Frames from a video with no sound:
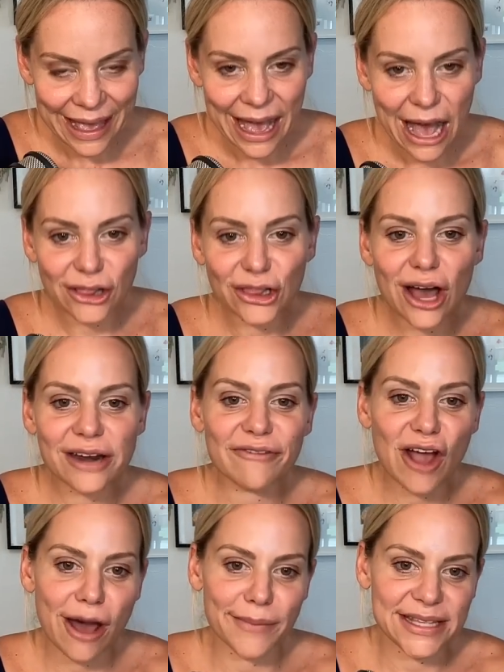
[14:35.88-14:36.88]
lot of
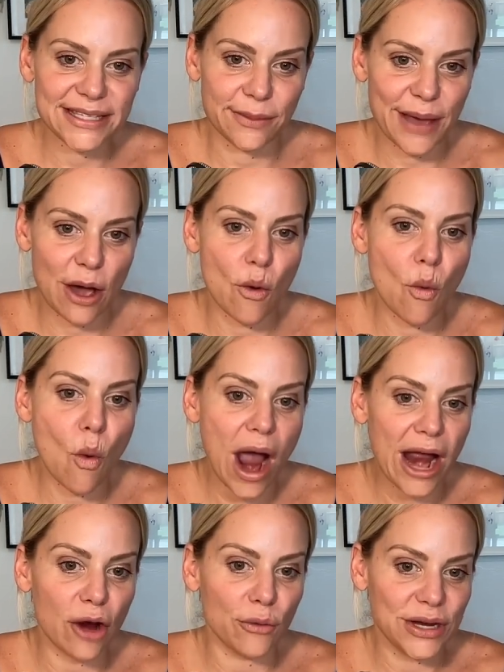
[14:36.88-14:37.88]
comments about
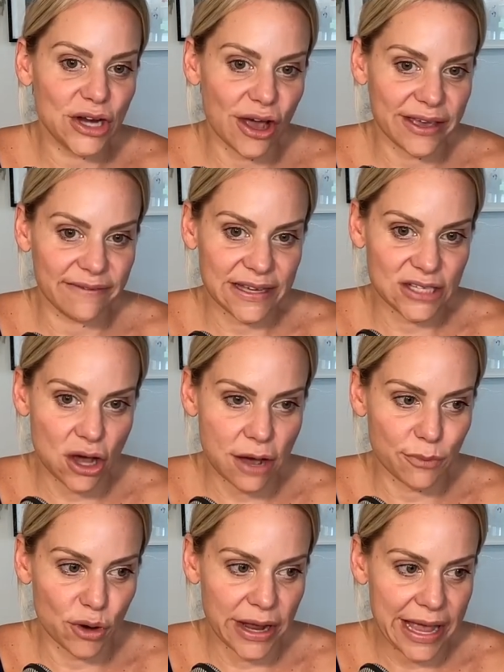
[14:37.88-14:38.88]
why are we not giving
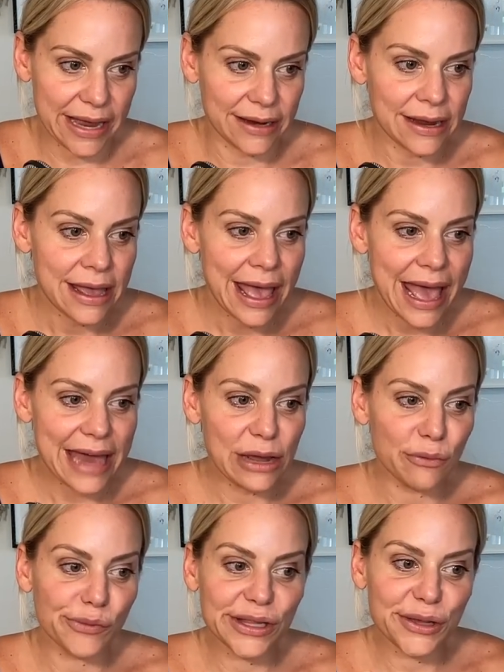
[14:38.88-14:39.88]
Tom more hate? And I
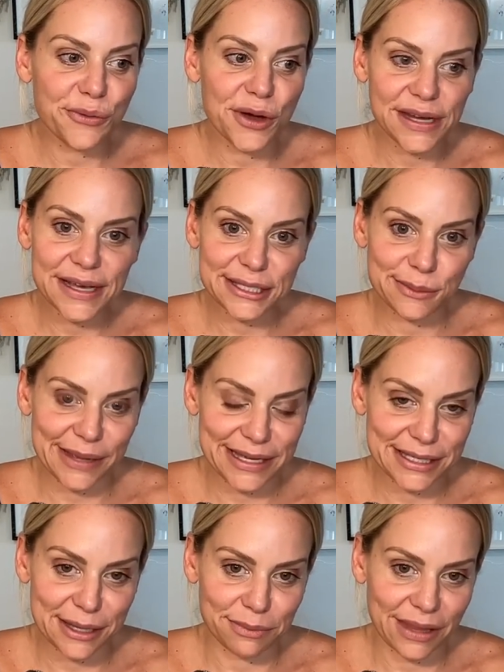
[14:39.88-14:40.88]
really want to
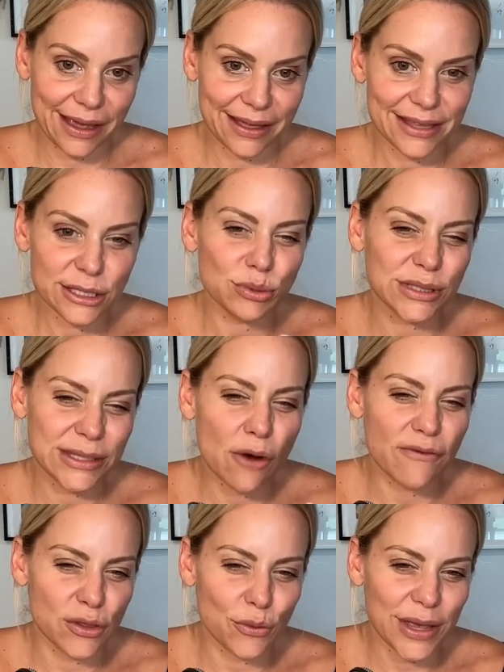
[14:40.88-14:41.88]
explain something. And this was
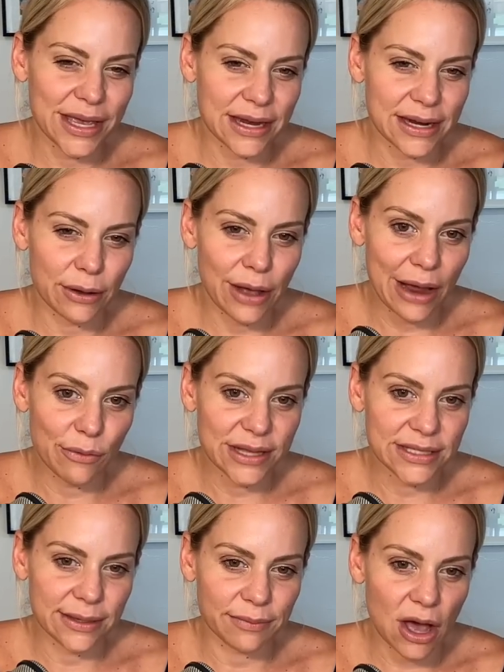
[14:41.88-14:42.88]
over the weekend. I
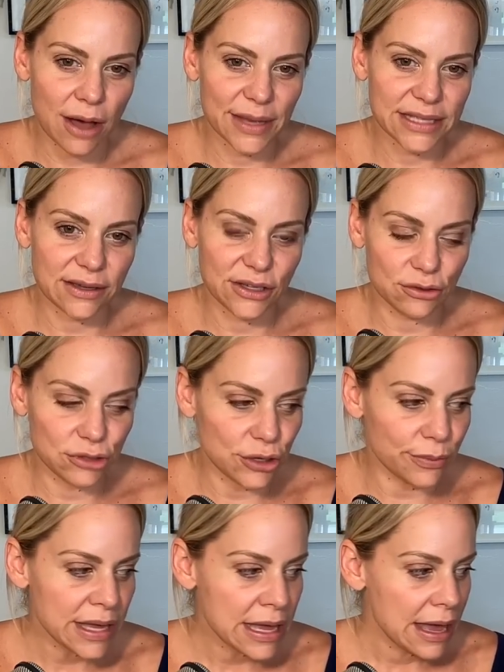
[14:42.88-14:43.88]
read some comments on
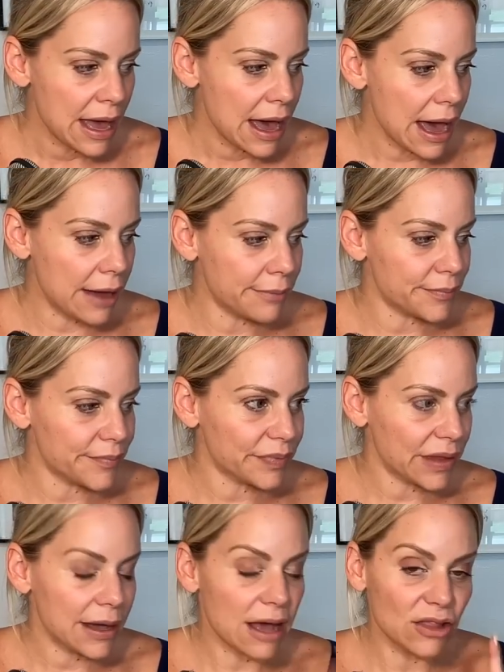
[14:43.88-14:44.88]
YouTube.
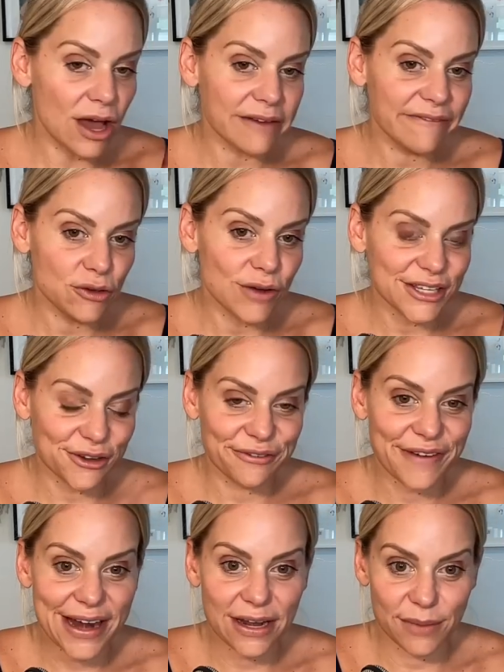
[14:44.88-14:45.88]
a lot of you guys are
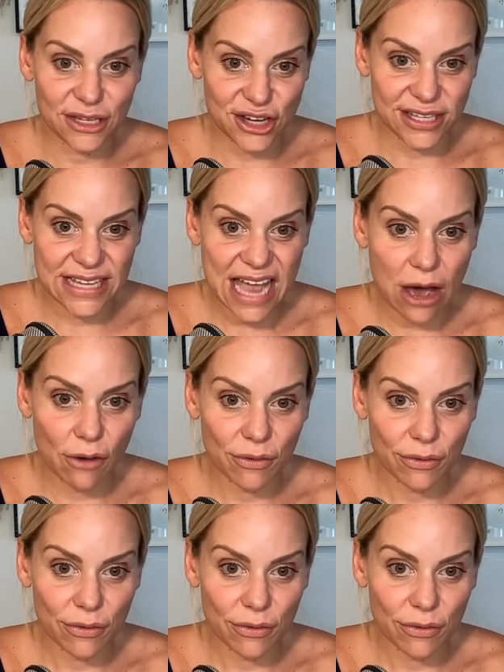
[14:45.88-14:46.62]
finding me just now,